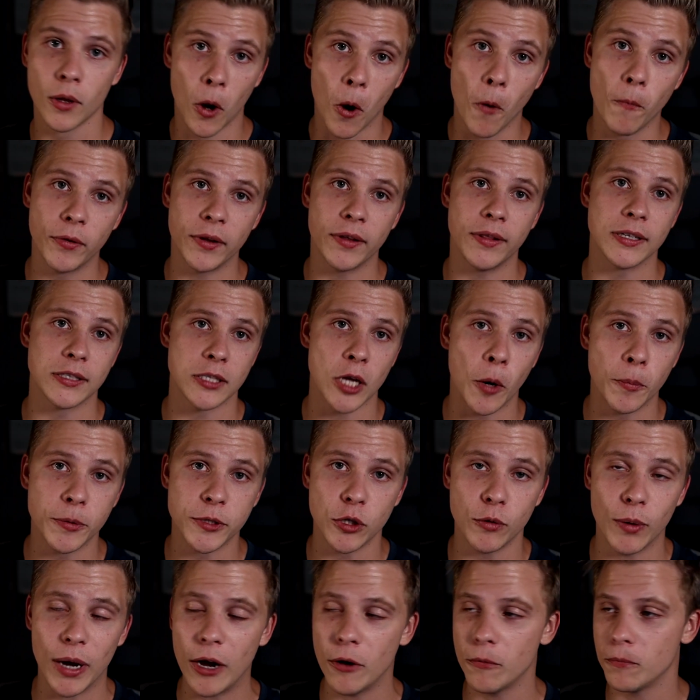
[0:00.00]
Hopefully this helps
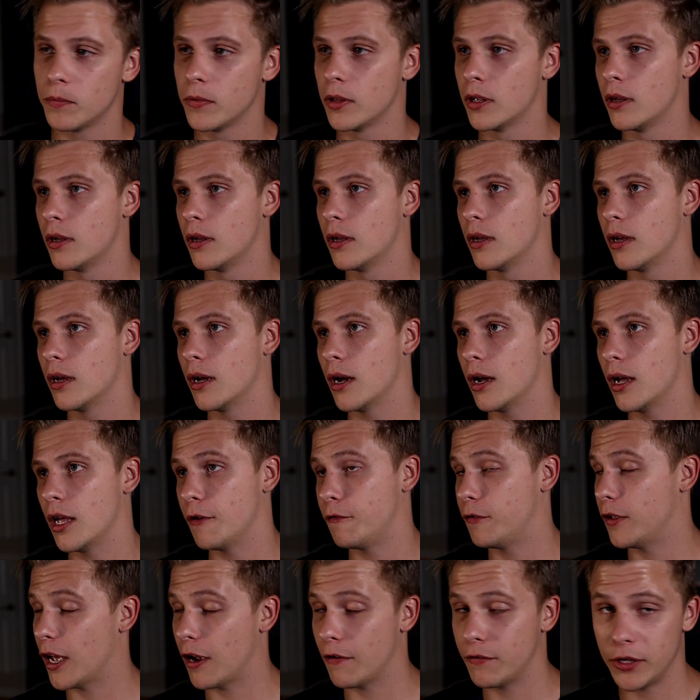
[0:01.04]
you out.
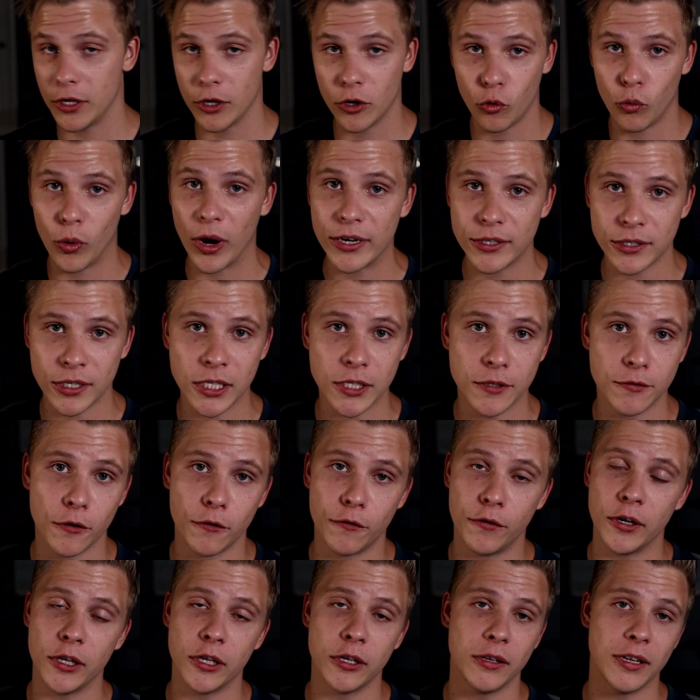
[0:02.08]
If you have any questions, feel
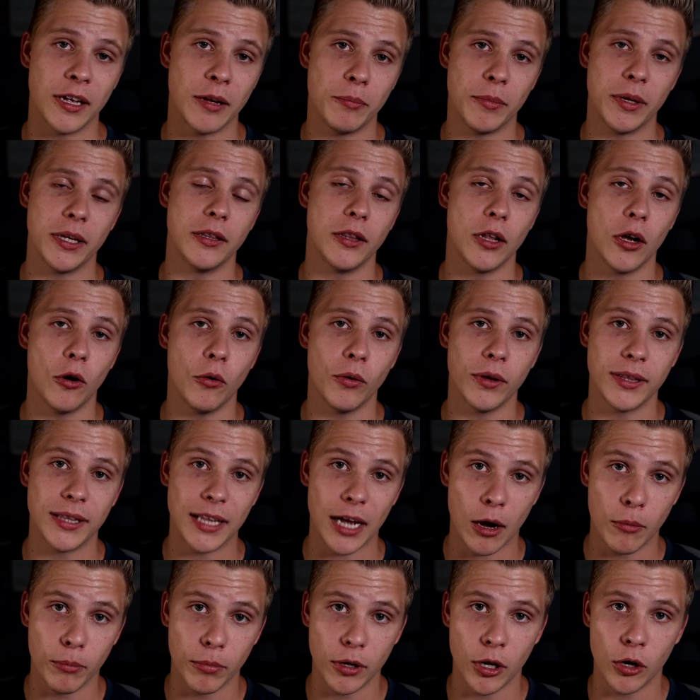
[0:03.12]
free to let me know
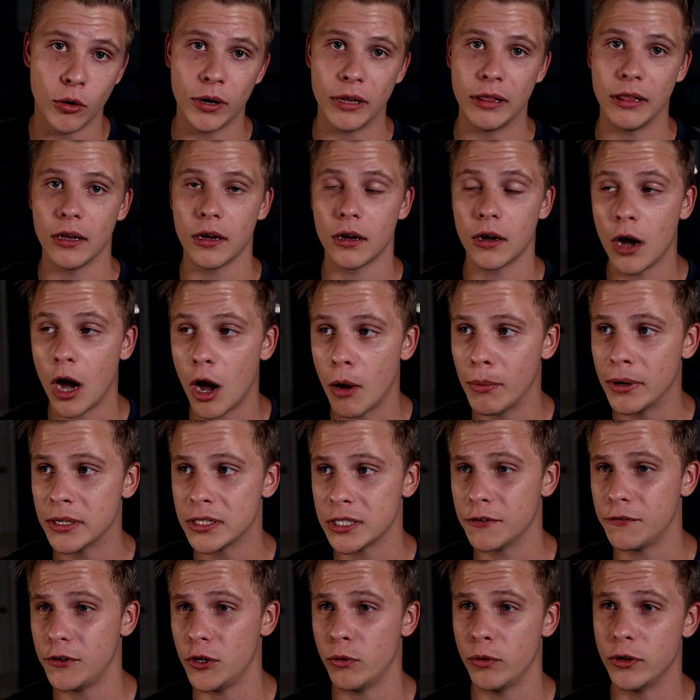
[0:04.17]
down below in the
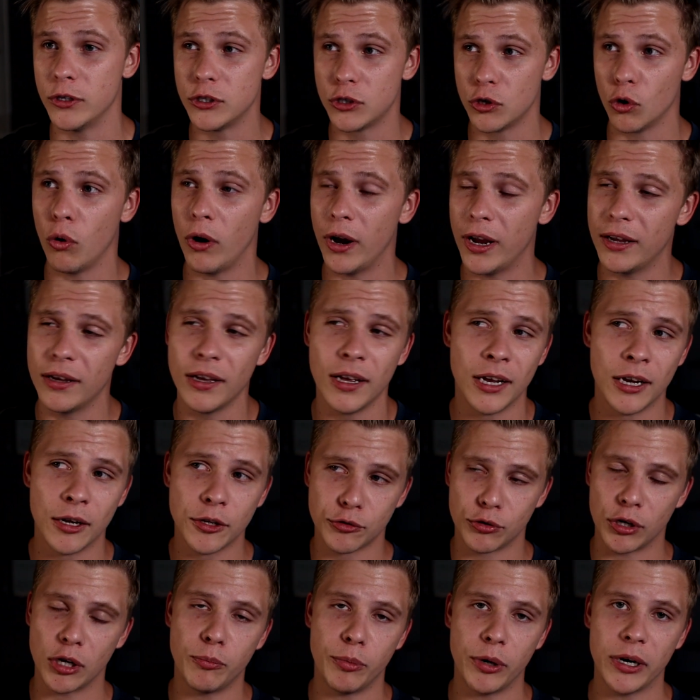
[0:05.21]
comments. If you enjoy
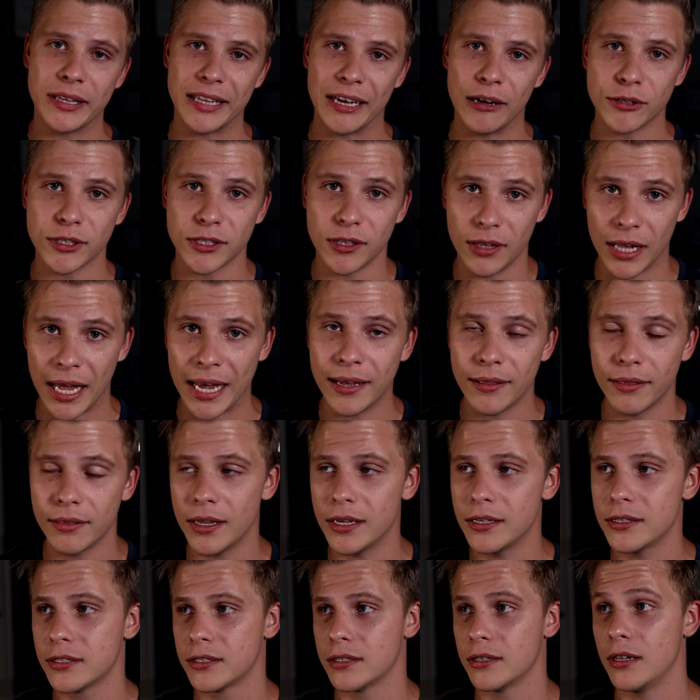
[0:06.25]
trade breakdowns like
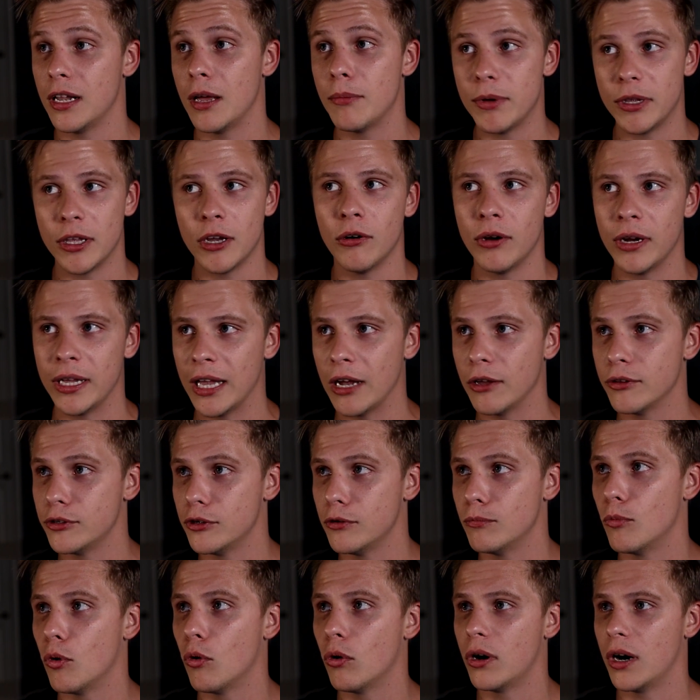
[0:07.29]
this, let me know and I'll
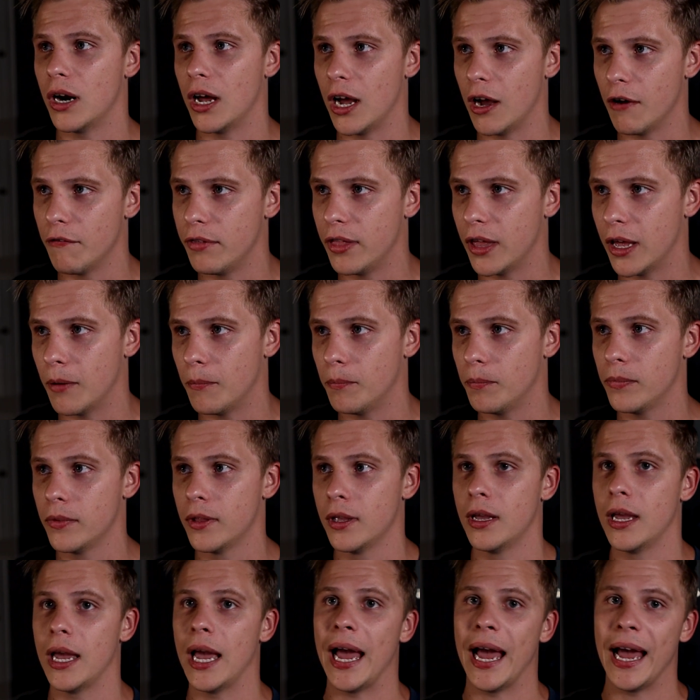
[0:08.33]
do more of them
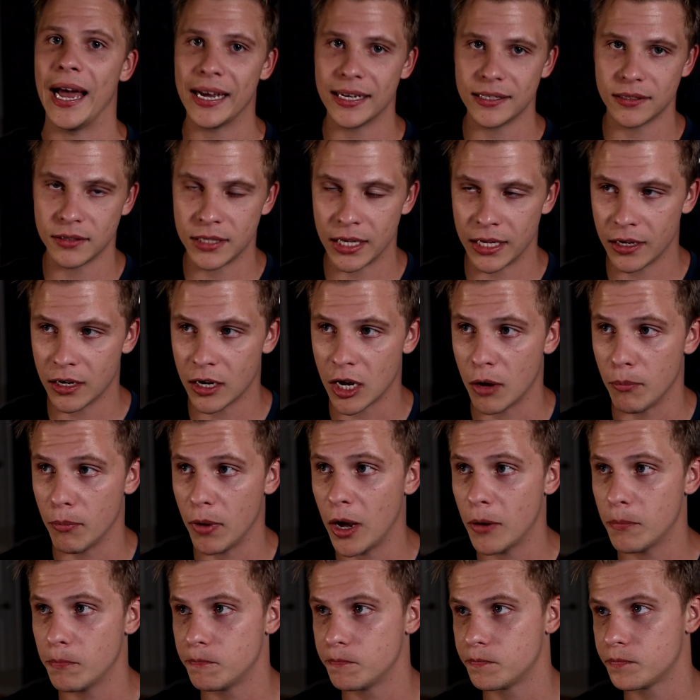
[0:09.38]
as they come
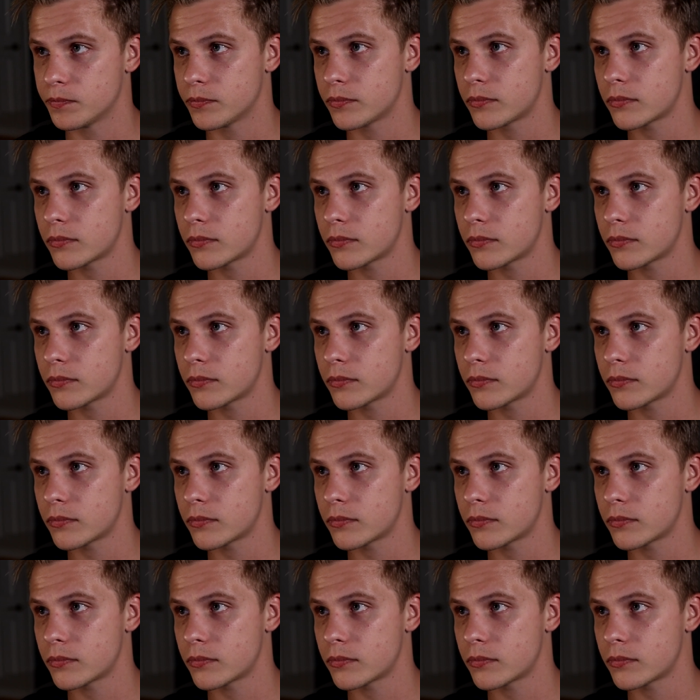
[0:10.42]
up.